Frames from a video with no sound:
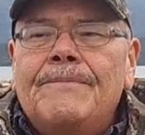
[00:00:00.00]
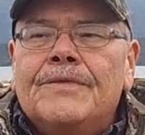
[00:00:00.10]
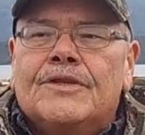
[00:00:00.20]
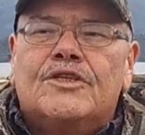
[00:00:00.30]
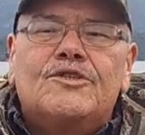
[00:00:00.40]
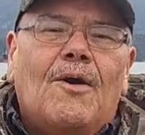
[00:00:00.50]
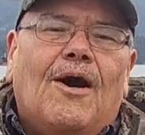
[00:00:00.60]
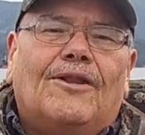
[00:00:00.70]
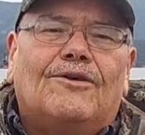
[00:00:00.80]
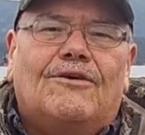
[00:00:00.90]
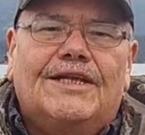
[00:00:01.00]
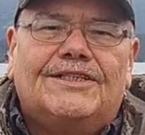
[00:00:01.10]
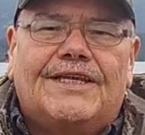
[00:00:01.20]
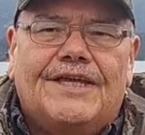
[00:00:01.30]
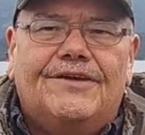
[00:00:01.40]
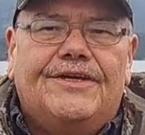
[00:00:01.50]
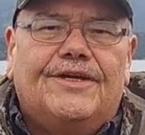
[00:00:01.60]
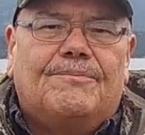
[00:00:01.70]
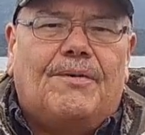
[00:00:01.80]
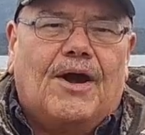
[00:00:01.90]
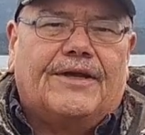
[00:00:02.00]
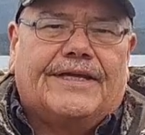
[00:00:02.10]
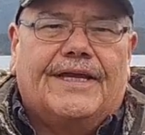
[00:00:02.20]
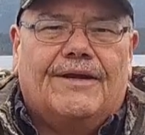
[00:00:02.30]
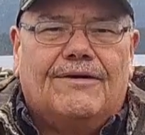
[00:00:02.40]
The smaller ones that you hear barking,